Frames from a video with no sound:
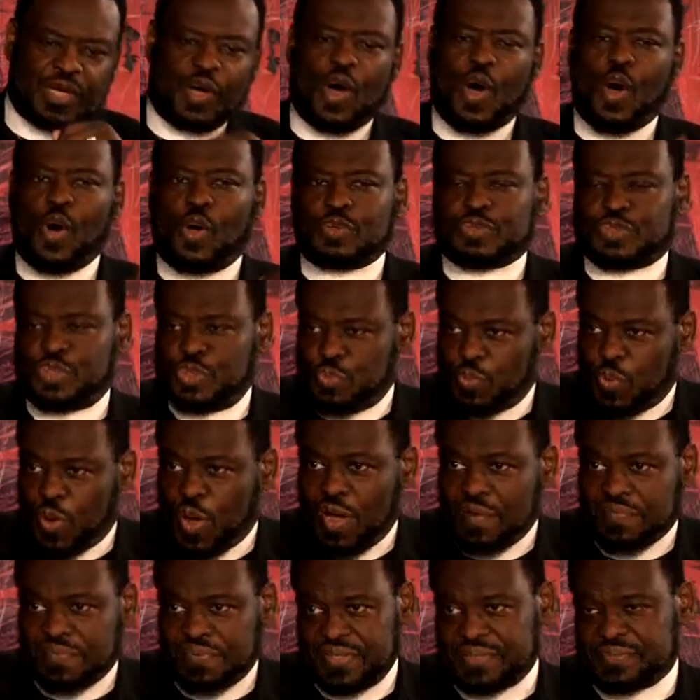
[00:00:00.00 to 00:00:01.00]
all too
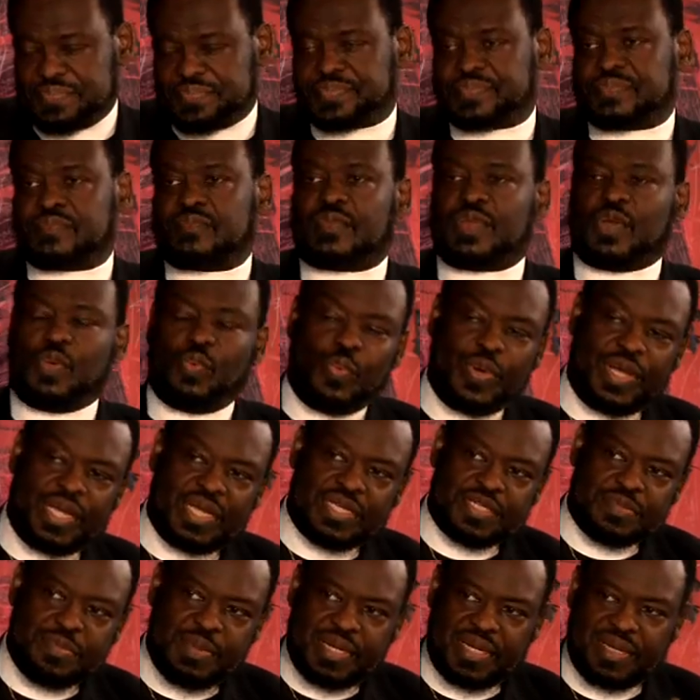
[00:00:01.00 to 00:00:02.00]
often, we
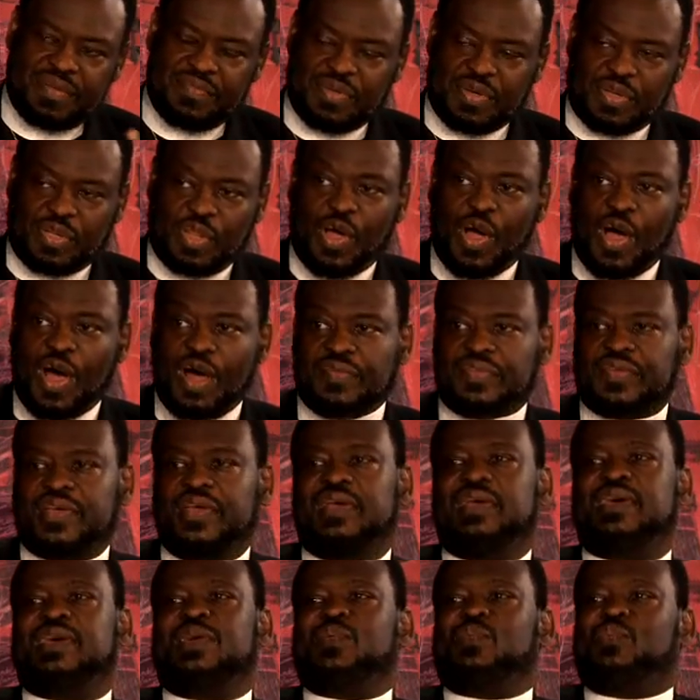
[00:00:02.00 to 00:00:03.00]
as men of the cloth,
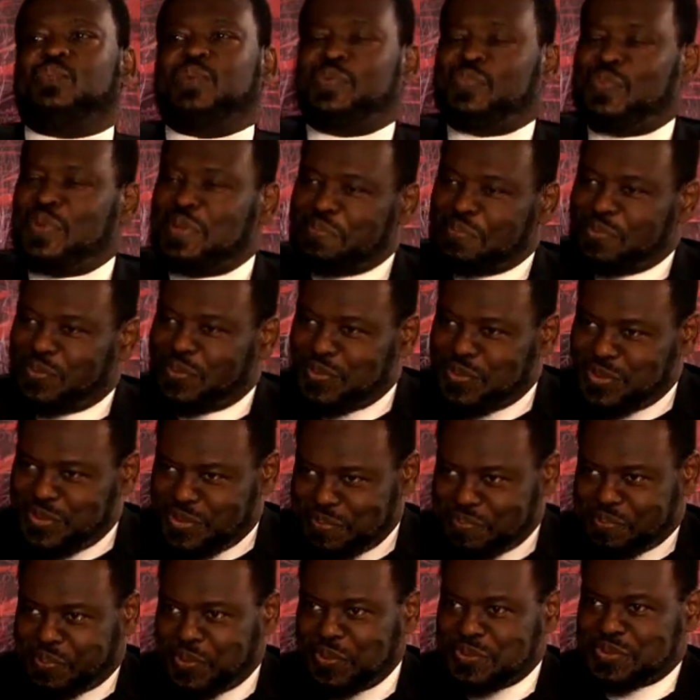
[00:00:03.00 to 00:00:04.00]
when we
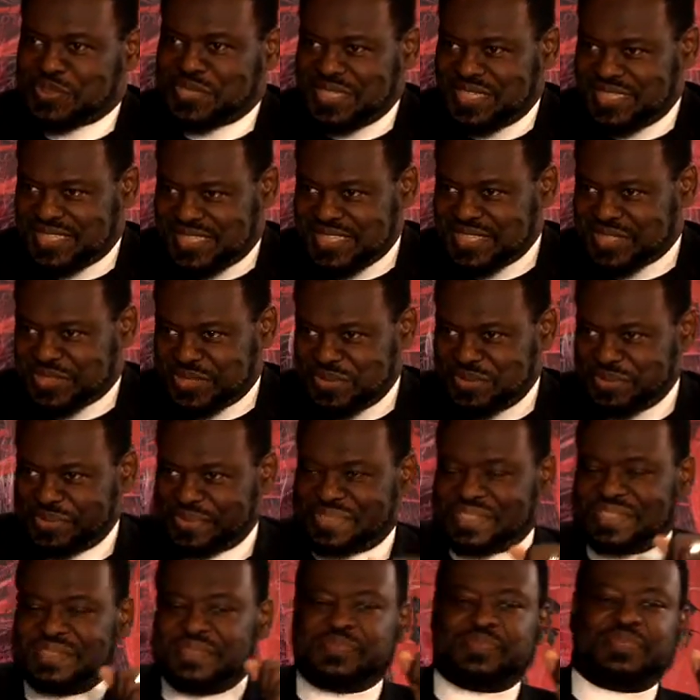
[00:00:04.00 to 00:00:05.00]
approach these
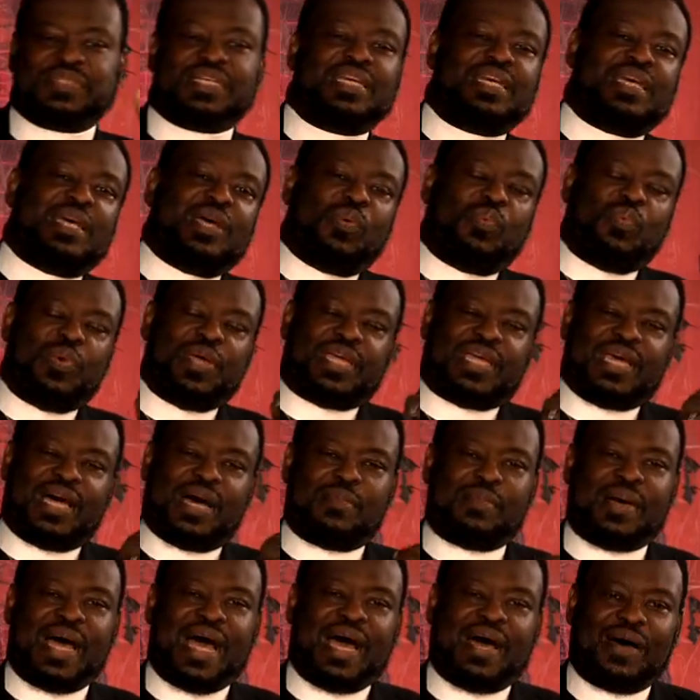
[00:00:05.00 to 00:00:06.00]
issues, we
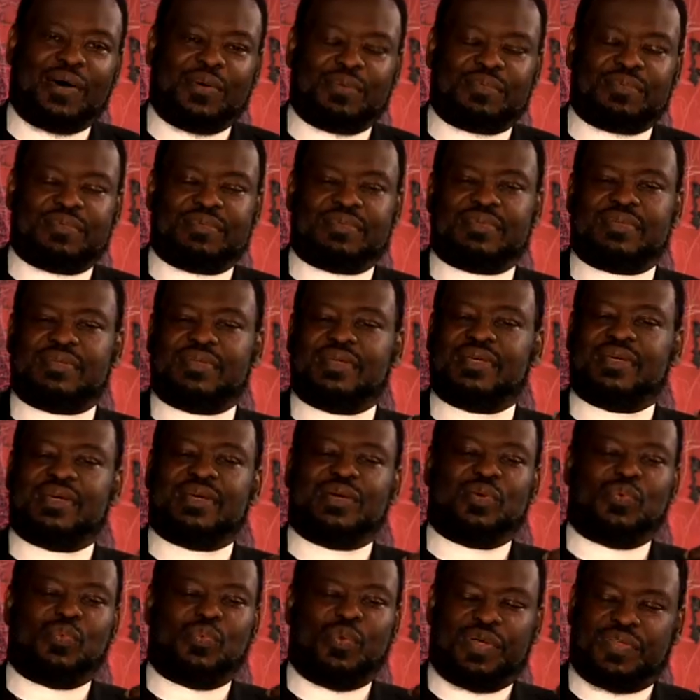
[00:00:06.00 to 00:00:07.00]
come out
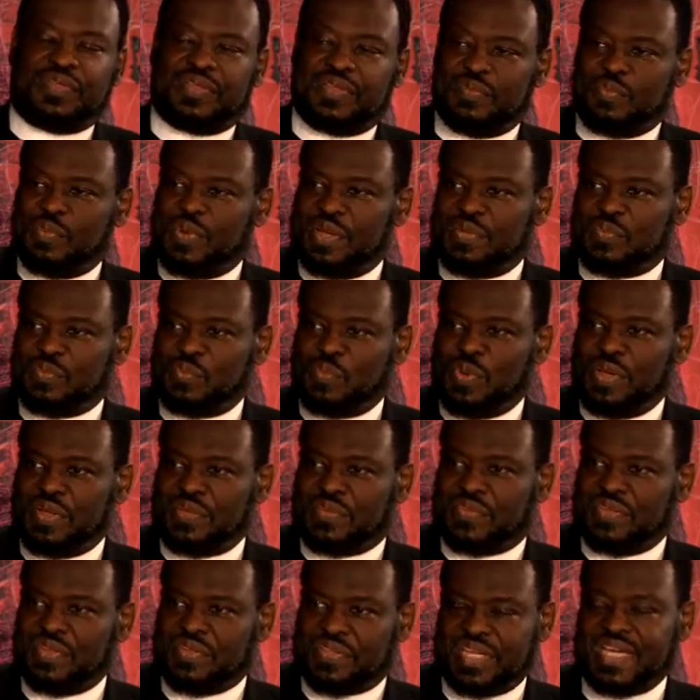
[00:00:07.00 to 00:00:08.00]
with, with,
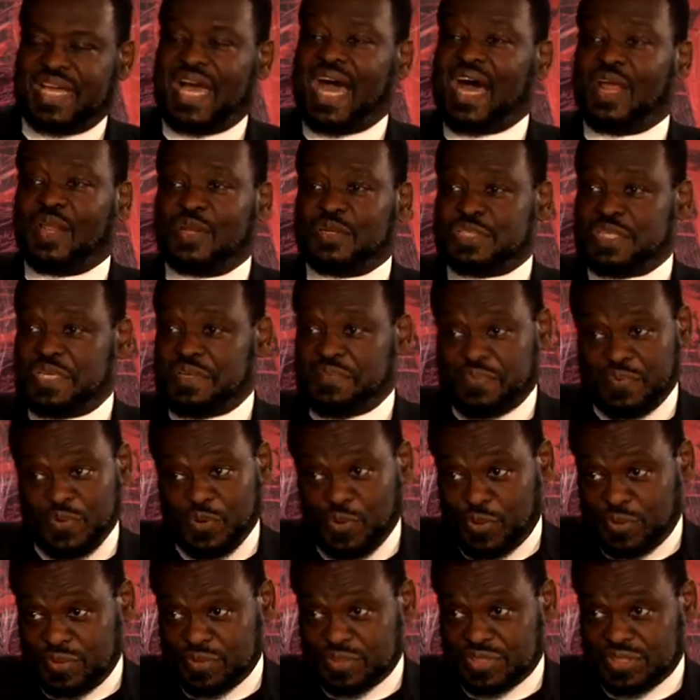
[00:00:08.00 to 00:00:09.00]
with the theology
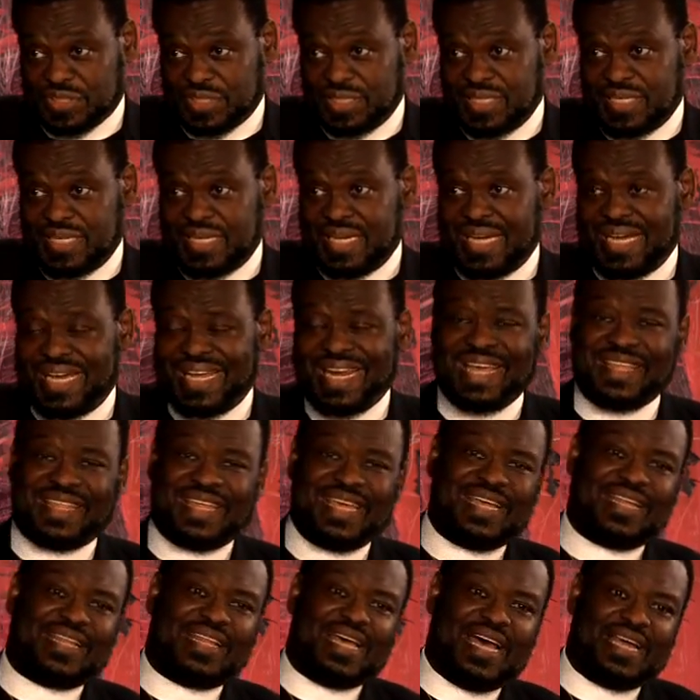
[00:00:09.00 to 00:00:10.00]
first. And I
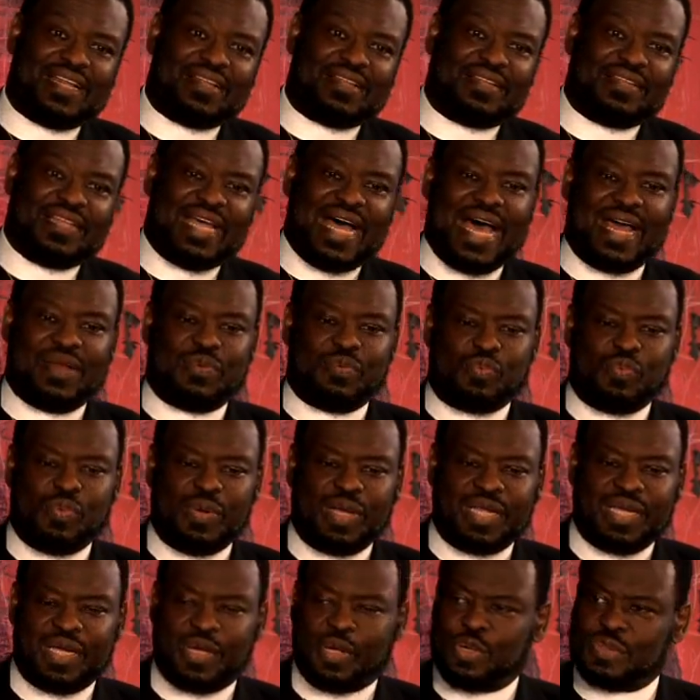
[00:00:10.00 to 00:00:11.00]
think that that
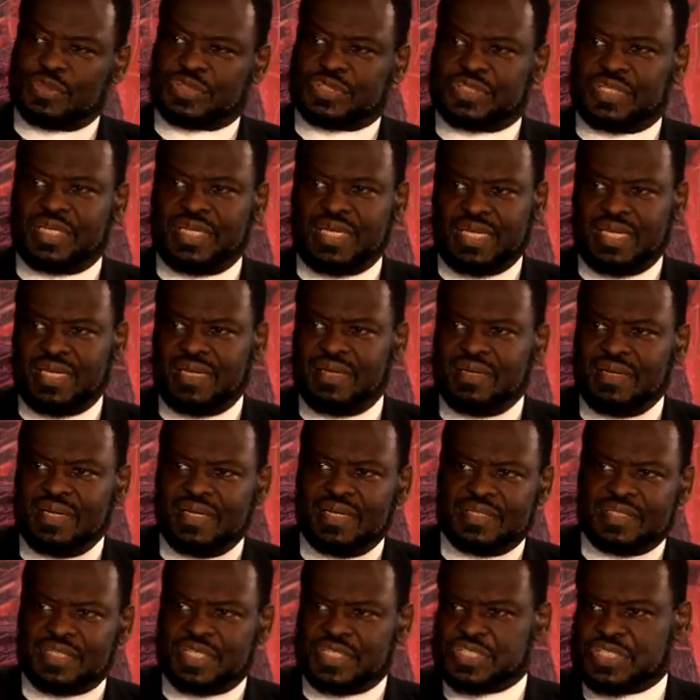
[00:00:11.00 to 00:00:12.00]
really hurts the
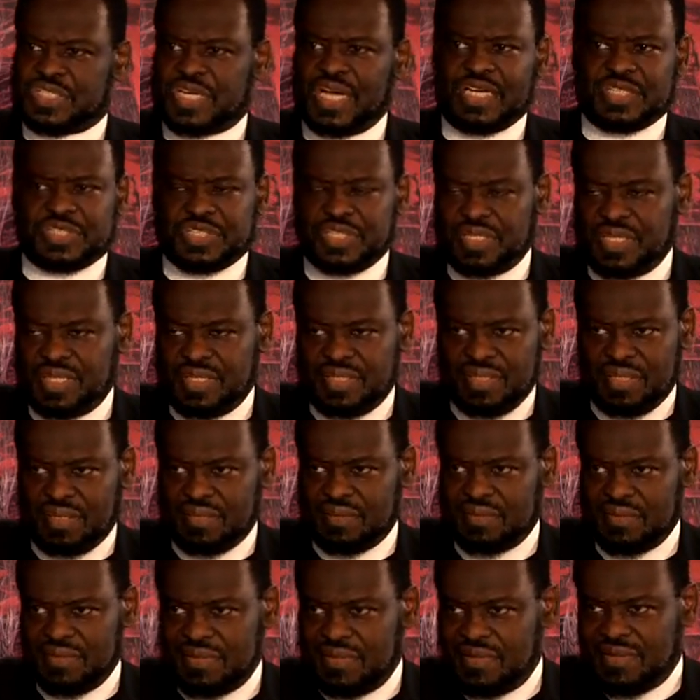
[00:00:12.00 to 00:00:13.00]
discussion in the,
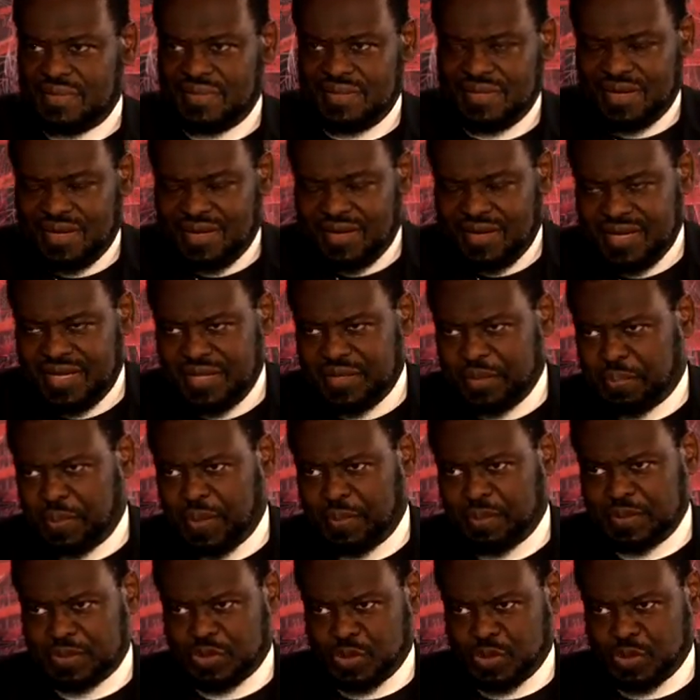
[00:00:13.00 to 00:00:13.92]
uh, in the public